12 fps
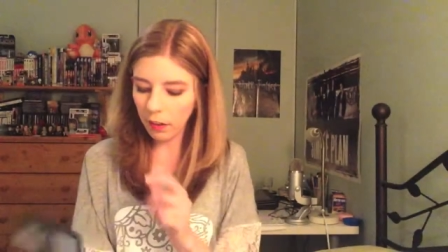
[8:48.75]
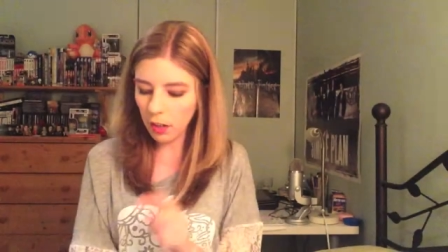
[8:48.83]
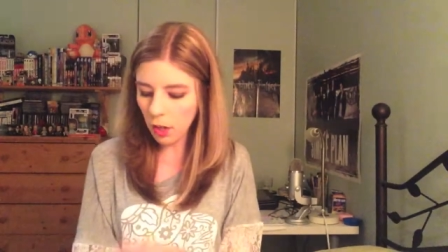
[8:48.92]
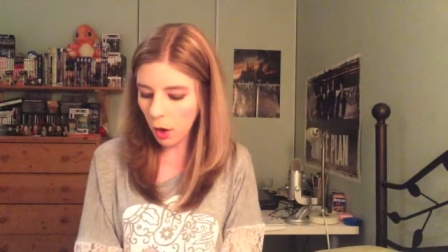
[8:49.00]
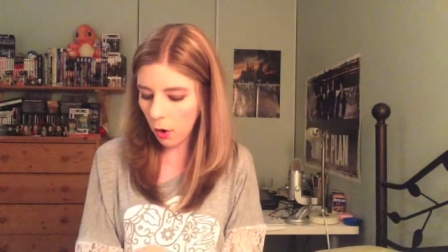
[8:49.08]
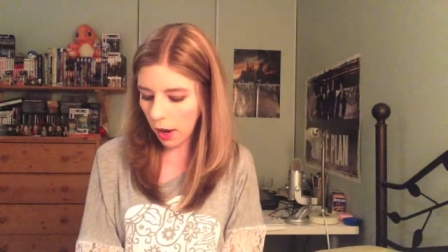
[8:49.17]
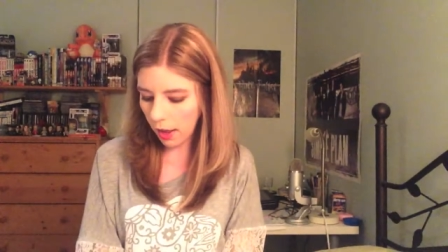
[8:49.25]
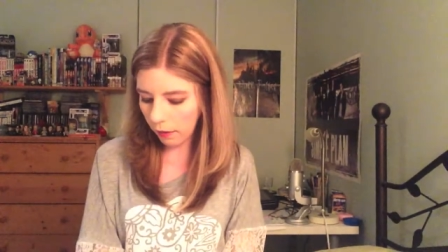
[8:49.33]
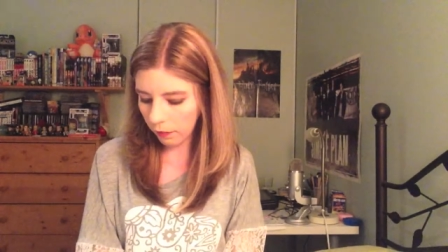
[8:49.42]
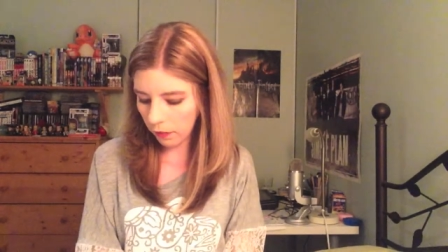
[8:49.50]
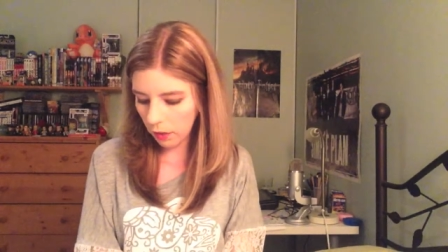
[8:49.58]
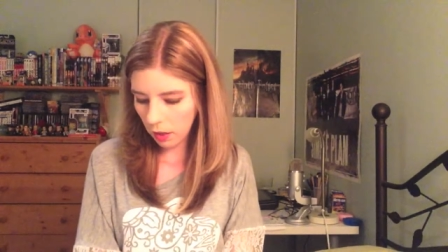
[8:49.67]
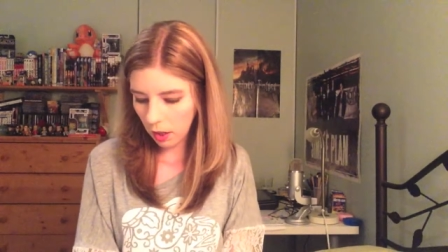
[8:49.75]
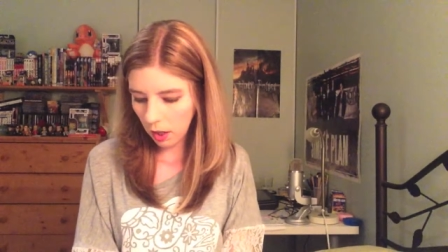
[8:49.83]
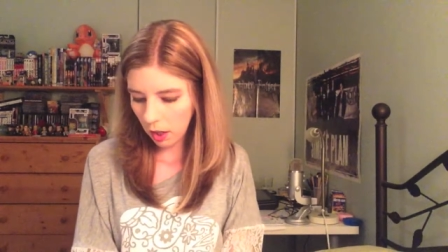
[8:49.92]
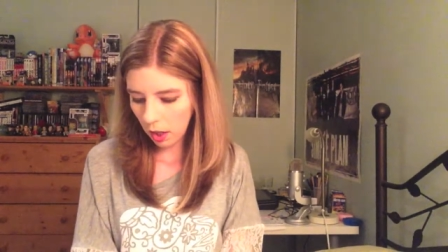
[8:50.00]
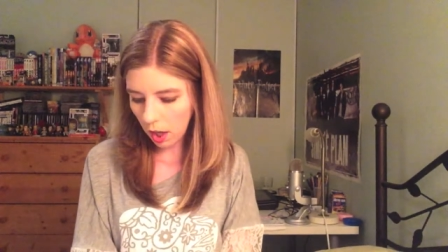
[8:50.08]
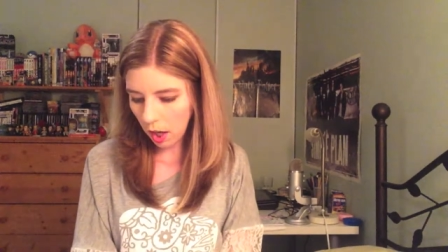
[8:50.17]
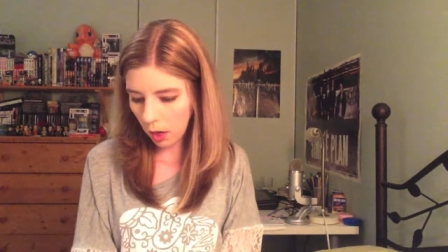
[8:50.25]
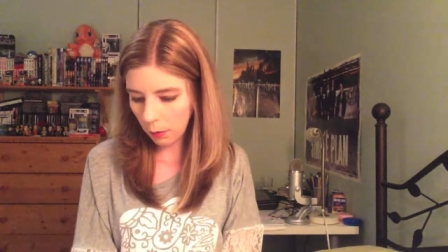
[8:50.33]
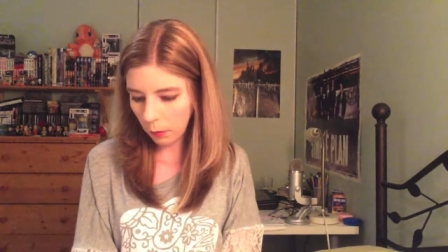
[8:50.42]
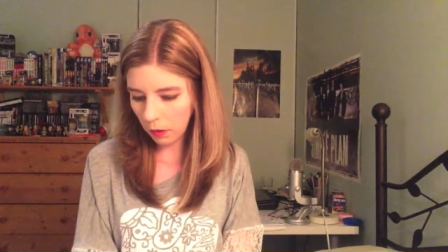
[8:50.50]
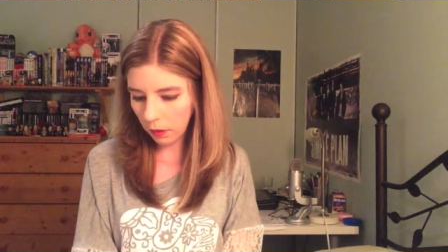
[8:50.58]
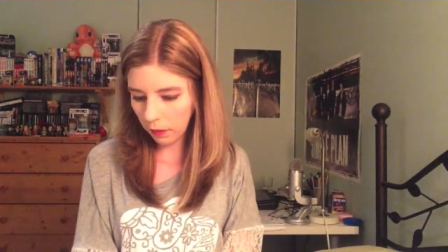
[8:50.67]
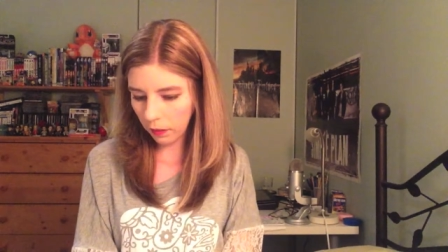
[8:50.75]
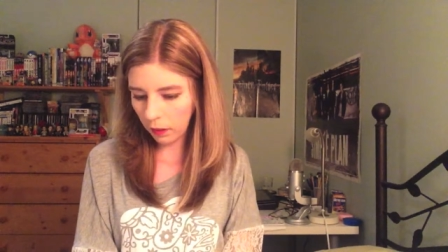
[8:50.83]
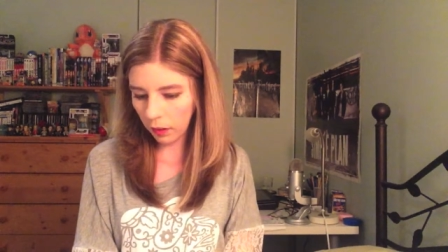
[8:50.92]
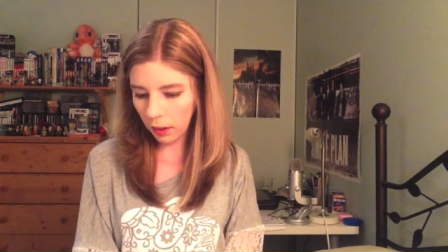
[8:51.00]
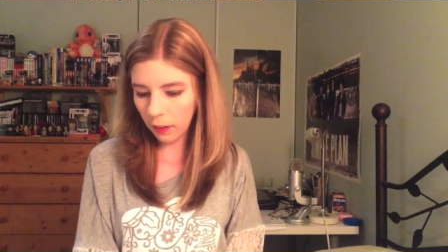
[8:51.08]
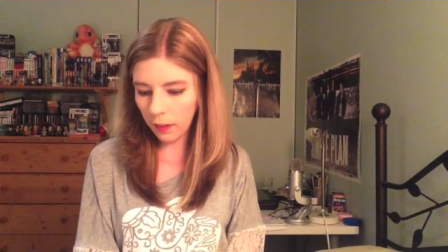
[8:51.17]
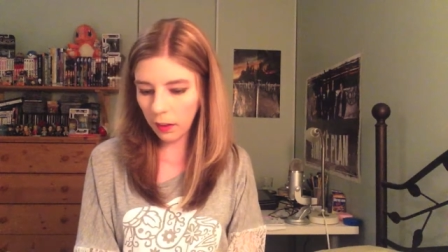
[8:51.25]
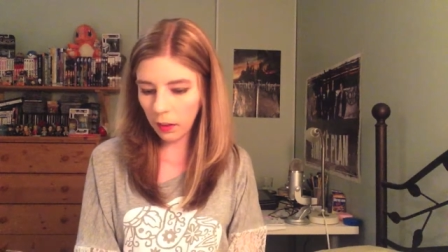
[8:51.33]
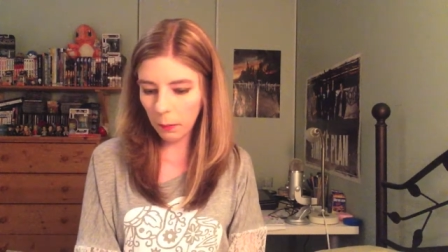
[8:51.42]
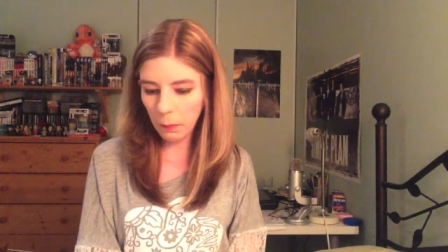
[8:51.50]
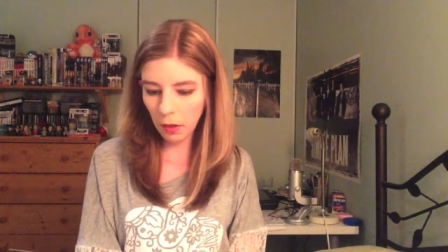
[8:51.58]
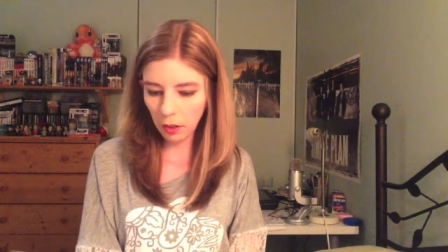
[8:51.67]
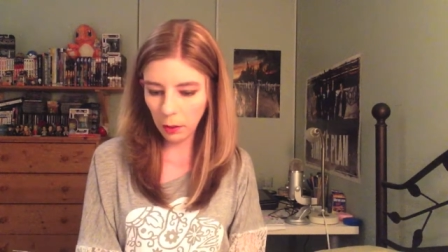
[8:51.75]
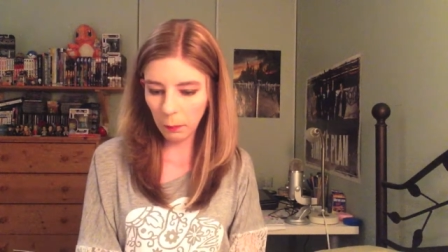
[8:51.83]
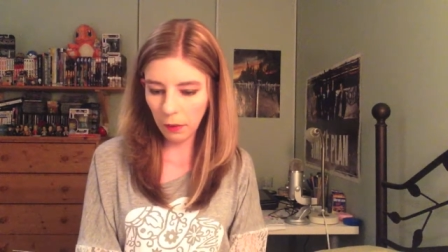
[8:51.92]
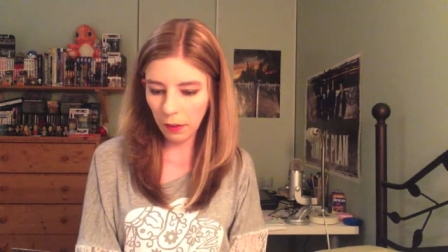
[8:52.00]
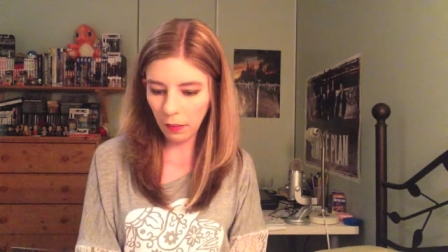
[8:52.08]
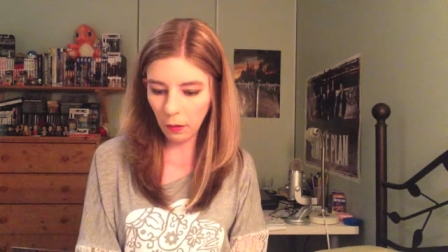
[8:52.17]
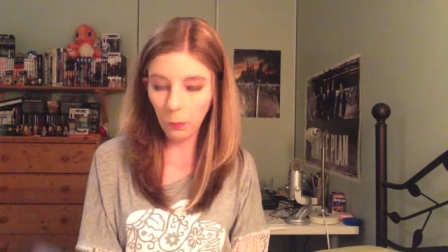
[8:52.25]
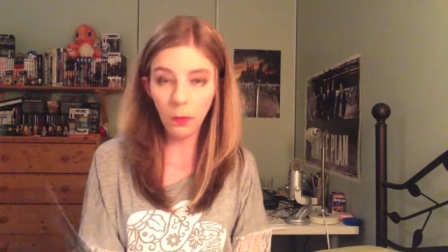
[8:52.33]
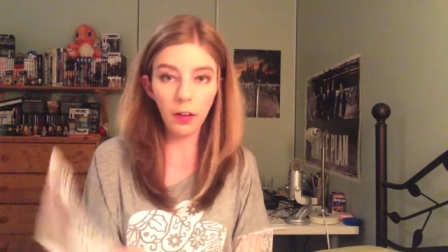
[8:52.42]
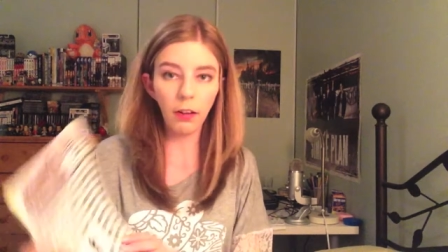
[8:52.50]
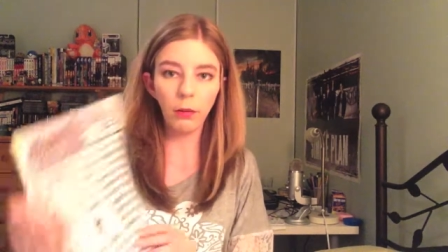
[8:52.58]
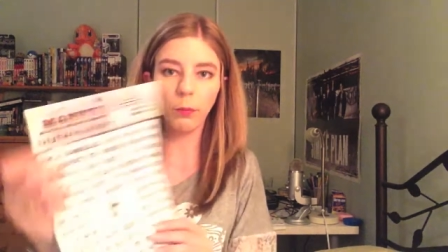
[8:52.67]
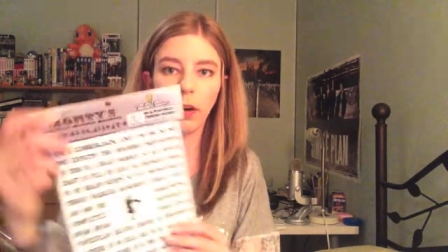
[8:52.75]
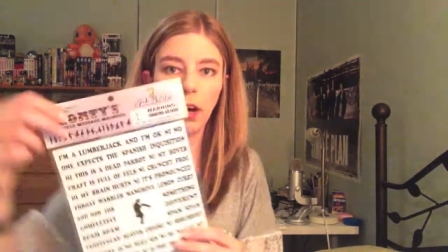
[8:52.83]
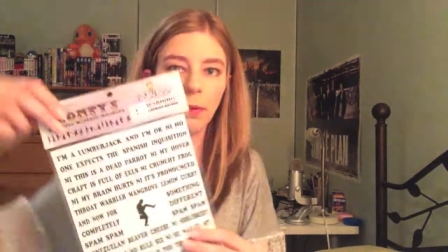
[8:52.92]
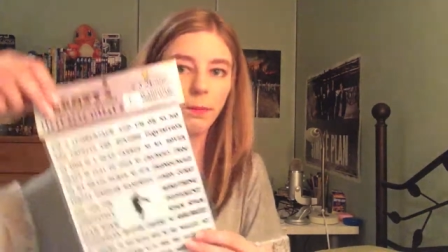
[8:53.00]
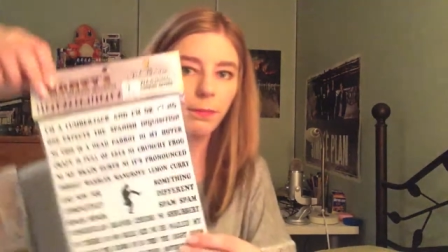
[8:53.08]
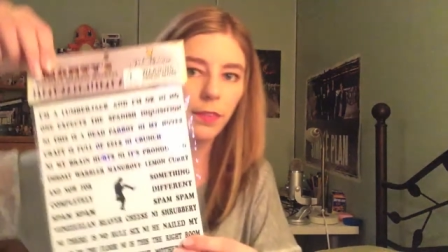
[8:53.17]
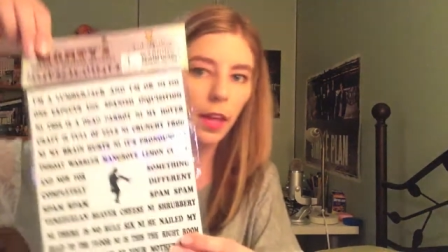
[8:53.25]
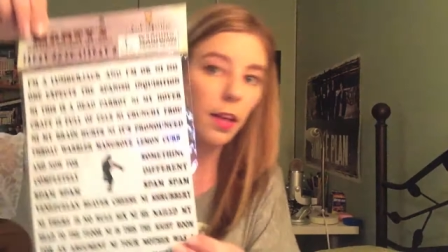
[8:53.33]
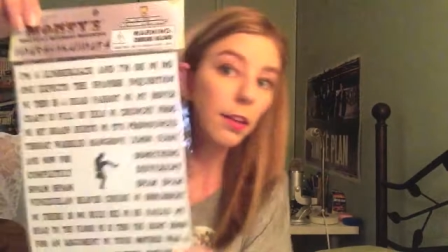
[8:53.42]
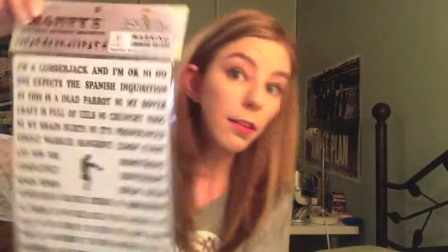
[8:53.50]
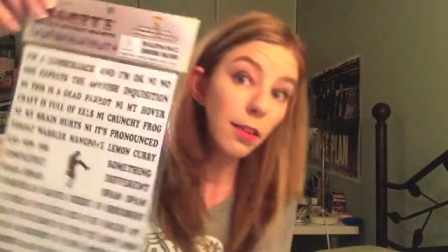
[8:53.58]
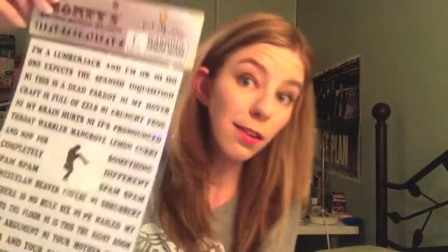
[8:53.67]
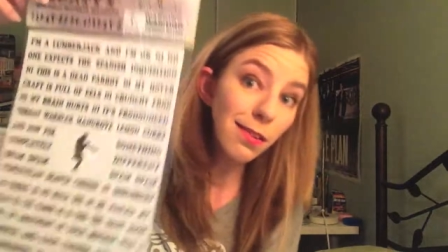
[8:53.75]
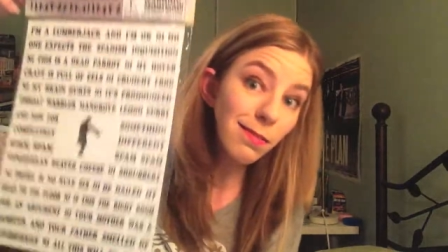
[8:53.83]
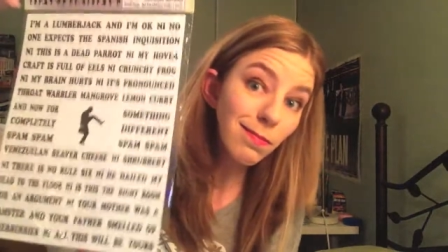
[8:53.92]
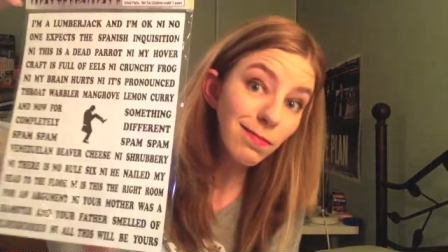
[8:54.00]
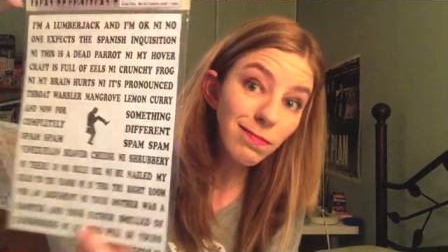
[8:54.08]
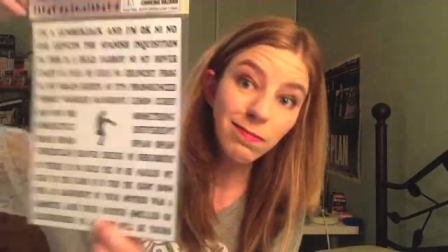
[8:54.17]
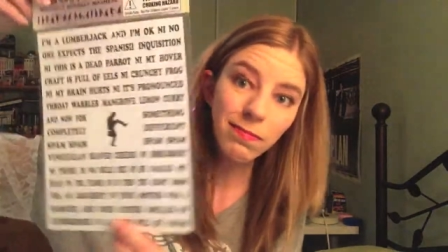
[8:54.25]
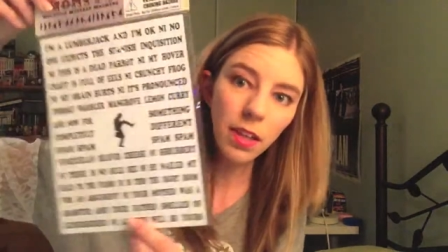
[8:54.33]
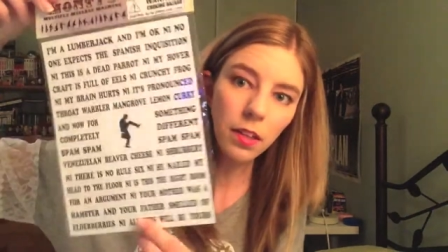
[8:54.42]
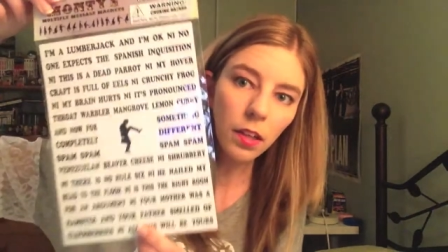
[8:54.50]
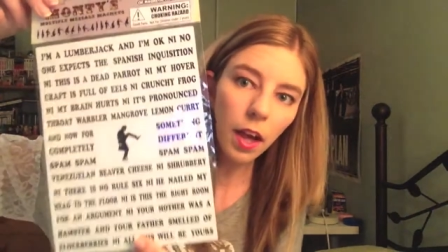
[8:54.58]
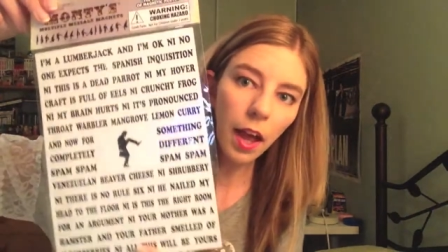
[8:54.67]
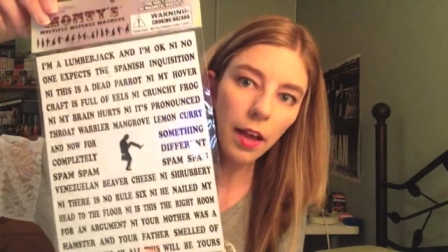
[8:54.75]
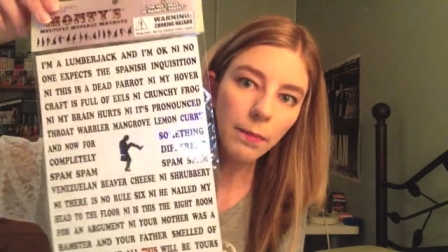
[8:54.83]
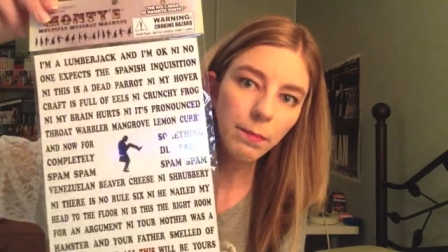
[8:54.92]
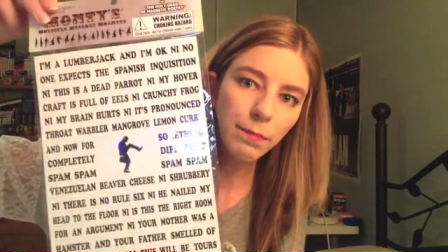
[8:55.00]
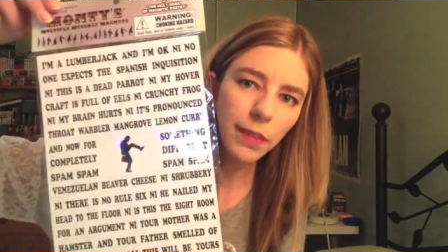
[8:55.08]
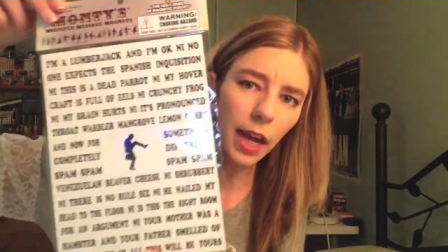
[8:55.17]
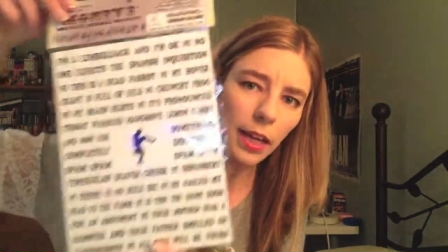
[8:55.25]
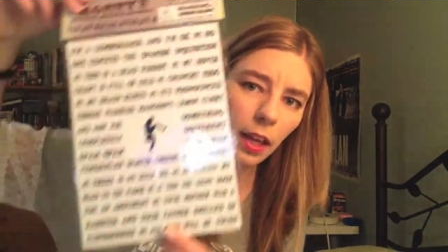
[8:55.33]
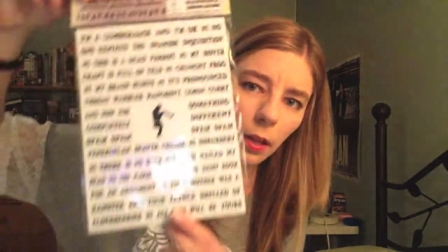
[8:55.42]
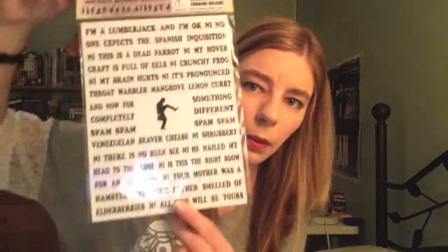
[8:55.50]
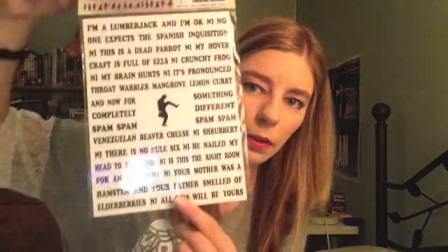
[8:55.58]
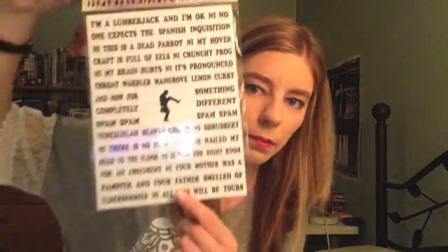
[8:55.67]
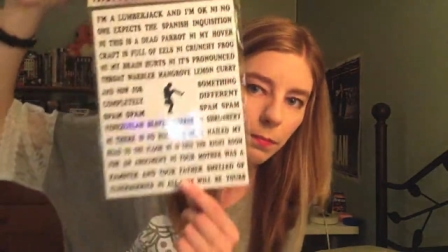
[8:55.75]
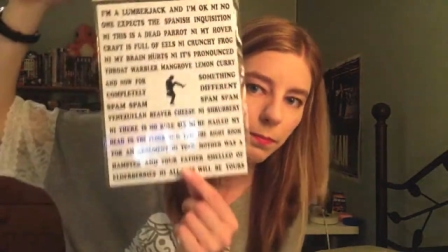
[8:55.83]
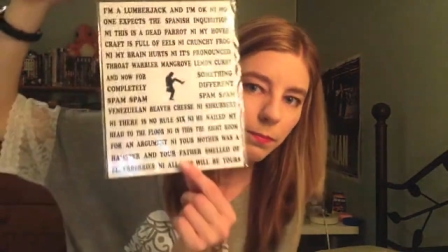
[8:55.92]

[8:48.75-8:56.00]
I know I have um, one of these. I think it's a Monty Python one as well. So that's okay. Got another one.